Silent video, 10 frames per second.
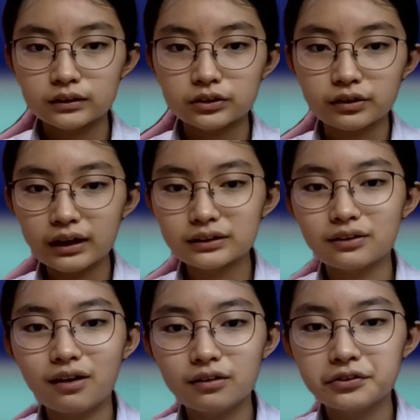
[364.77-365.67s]
So that's
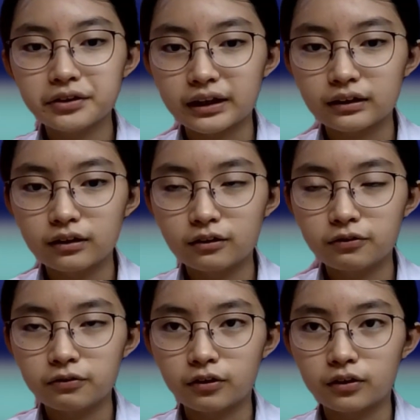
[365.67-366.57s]
all you can know
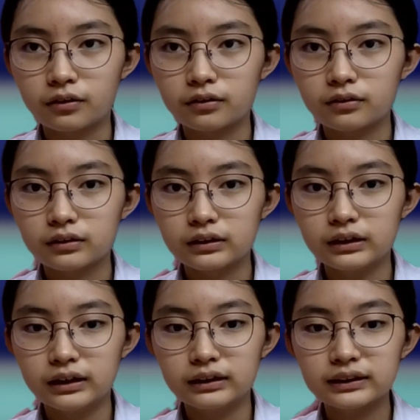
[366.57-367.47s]
for
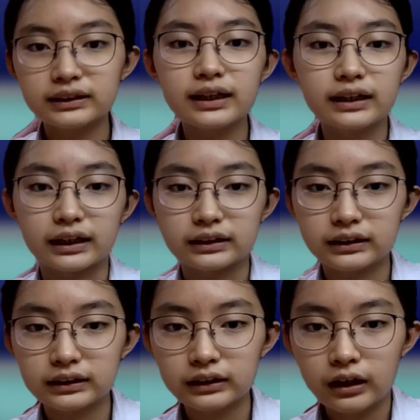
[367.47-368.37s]
the
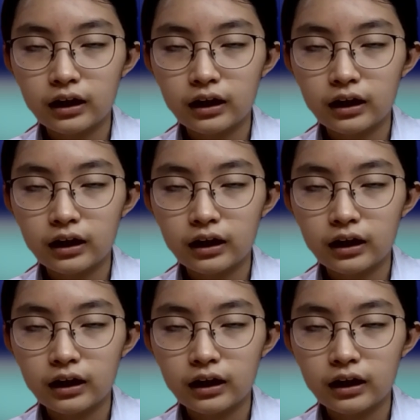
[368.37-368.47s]
CNS